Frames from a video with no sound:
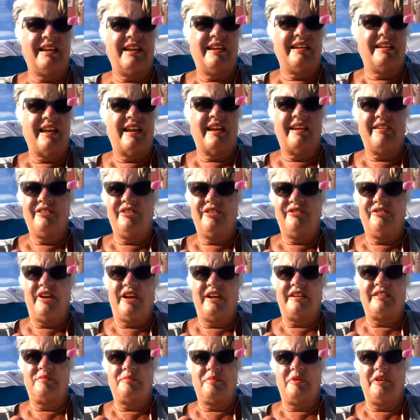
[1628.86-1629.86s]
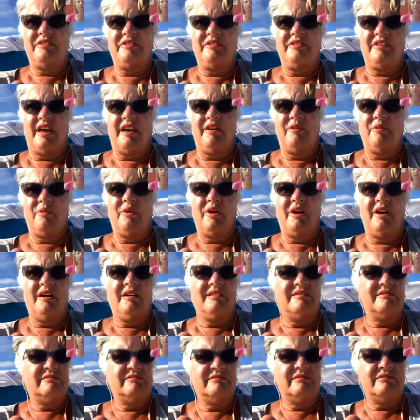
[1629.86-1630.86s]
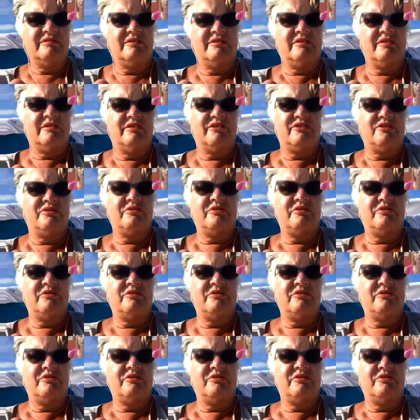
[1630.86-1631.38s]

I don't know if I expressed that well. Do